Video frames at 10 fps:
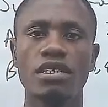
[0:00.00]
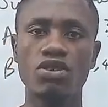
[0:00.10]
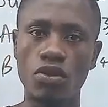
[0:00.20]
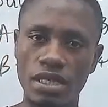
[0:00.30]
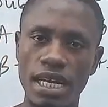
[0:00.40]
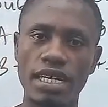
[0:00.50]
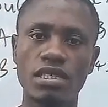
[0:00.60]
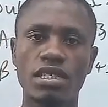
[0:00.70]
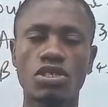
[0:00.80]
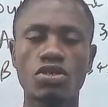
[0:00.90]
Your dad
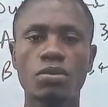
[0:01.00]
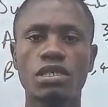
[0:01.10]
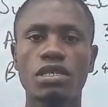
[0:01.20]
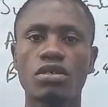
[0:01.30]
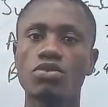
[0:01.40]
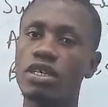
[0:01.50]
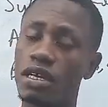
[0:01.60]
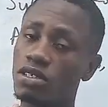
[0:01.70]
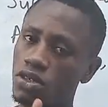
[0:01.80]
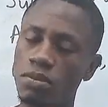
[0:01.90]
is a subset, you are
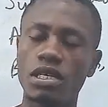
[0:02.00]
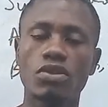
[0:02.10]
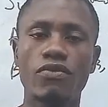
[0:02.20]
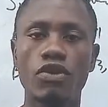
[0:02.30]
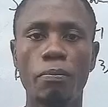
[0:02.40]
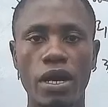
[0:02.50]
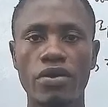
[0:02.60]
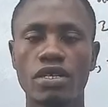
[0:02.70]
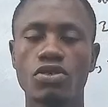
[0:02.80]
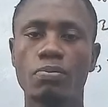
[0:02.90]
a subset of your
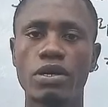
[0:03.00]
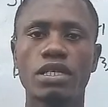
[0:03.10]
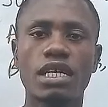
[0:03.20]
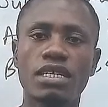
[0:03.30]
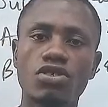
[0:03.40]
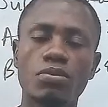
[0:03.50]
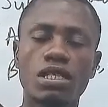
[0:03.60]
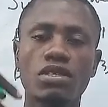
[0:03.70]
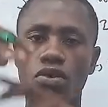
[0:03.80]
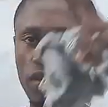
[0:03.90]
parents. Your parents are the
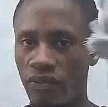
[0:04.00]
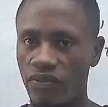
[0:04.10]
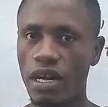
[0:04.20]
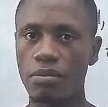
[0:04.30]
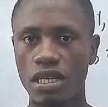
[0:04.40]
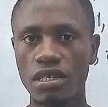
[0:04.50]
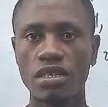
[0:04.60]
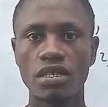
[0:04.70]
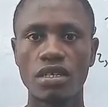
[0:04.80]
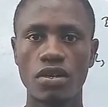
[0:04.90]
subset of the family,
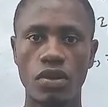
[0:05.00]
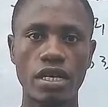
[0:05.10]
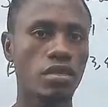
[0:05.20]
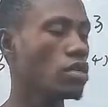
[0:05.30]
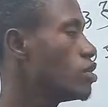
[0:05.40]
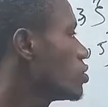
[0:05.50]
right?